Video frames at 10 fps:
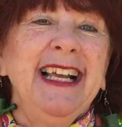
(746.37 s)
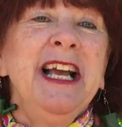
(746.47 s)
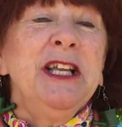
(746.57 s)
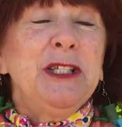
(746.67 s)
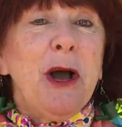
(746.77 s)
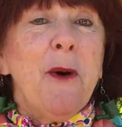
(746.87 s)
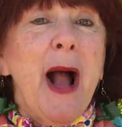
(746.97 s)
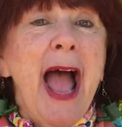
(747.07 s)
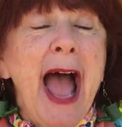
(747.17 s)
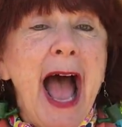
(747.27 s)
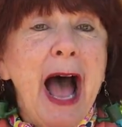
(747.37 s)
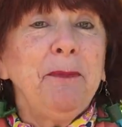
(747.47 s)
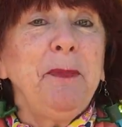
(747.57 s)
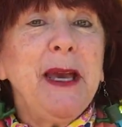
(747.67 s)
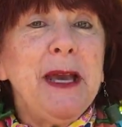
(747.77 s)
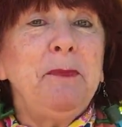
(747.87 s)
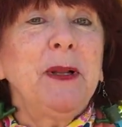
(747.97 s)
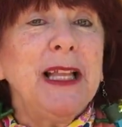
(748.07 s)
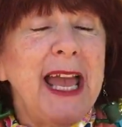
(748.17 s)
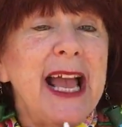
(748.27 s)
So happy
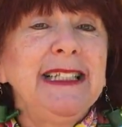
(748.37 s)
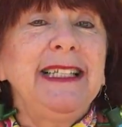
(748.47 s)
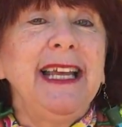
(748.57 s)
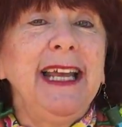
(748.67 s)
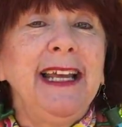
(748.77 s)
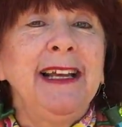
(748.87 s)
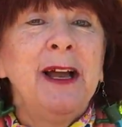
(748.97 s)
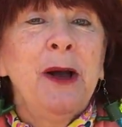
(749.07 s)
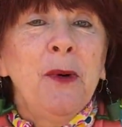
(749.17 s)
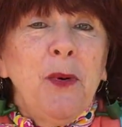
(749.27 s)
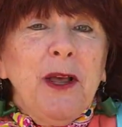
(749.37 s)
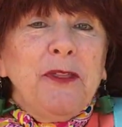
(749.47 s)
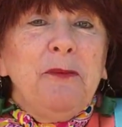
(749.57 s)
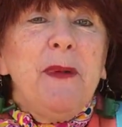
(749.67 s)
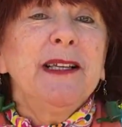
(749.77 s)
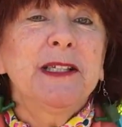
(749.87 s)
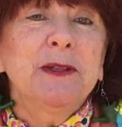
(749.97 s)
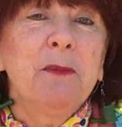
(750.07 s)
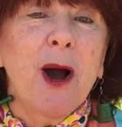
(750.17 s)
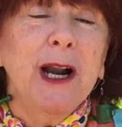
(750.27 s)
planting with Miss
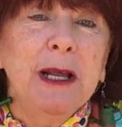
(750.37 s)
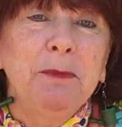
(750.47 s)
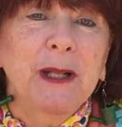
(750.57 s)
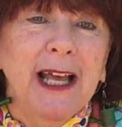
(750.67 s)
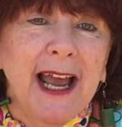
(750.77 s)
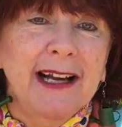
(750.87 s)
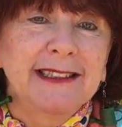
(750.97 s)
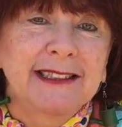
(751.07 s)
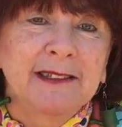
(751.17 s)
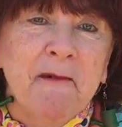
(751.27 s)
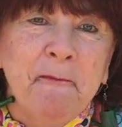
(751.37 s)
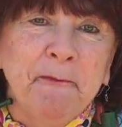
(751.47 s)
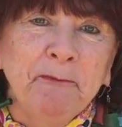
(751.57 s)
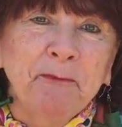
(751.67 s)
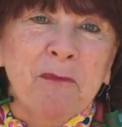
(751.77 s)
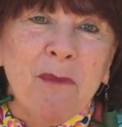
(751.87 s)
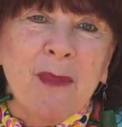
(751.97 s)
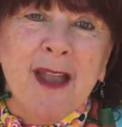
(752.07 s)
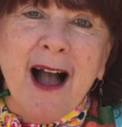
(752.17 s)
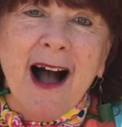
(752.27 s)
Smarty Plants.
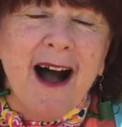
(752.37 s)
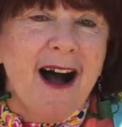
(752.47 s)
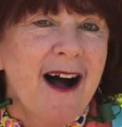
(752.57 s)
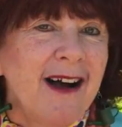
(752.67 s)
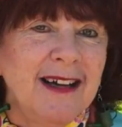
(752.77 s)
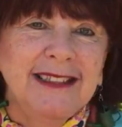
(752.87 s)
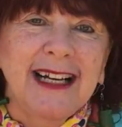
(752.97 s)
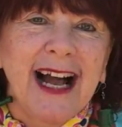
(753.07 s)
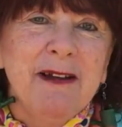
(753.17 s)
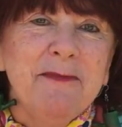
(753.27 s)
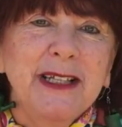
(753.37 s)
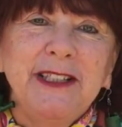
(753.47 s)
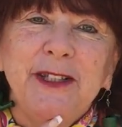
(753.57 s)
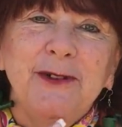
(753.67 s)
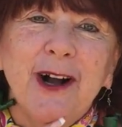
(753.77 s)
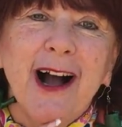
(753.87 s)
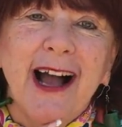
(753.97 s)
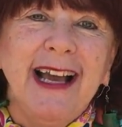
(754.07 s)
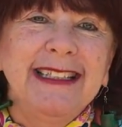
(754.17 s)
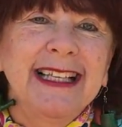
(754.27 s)
I miss you
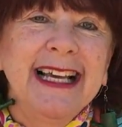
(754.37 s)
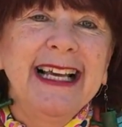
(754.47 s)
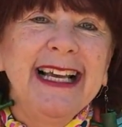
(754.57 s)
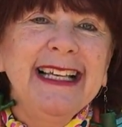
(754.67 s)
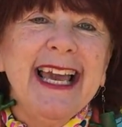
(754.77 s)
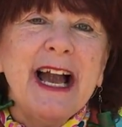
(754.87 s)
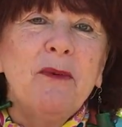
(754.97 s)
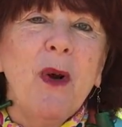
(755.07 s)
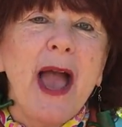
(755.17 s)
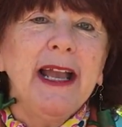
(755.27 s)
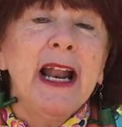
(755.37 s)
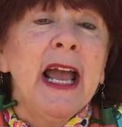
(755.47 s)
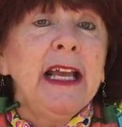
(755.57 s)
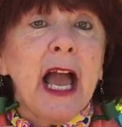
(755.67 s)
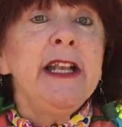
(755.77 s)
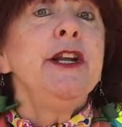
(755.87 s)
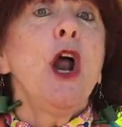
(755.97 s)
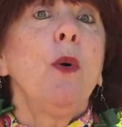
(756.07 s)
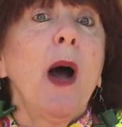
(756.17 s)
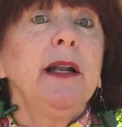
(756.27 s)
guys. Can't wait. And you
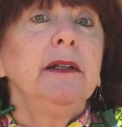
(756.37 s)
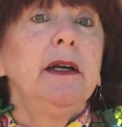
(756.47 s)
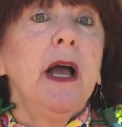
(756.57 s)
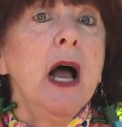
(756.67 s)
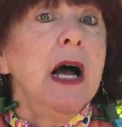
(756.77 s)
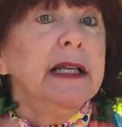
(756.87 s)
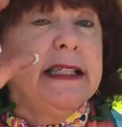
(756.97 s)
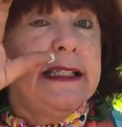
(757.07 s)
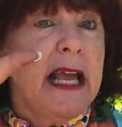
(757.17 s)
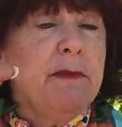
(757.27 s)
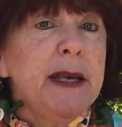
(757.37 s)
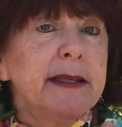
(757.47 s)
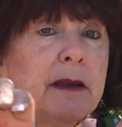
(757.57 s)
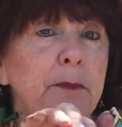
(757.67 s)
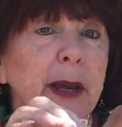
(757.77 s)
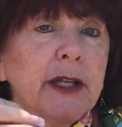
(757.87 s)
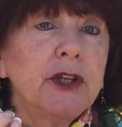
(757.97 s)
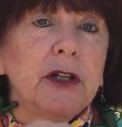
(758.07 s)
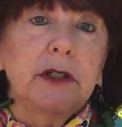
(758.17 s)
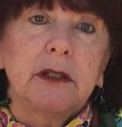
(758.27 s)
know what? Send me some
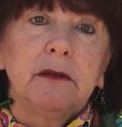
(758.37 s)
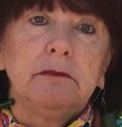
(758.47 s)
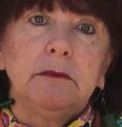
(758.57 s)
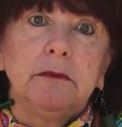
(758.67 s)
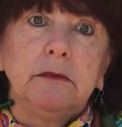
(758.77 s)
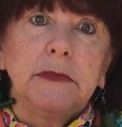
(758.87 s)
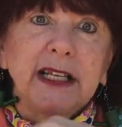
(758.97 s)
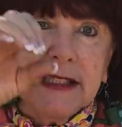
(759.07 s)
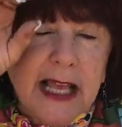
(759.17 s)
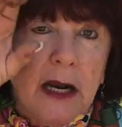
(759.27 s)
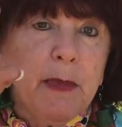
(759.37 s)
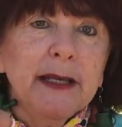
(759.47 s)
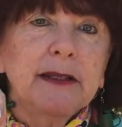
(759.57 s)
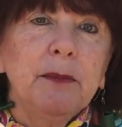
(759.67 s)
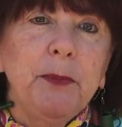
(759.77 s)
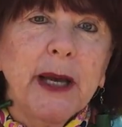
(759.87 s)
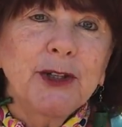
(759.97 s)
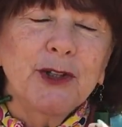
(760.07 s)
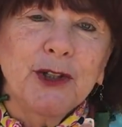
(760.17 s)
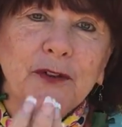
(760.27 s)
pictures. Send me some
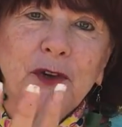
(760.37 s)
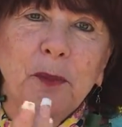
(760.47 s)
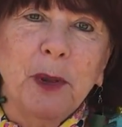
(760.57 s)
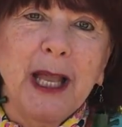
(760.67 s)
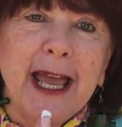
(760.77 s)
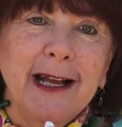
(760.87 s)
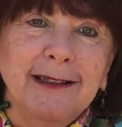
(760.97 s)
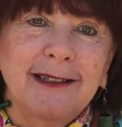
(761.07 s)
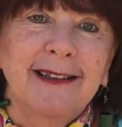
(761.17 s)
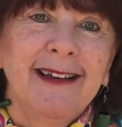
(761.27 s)
pictures of your plants.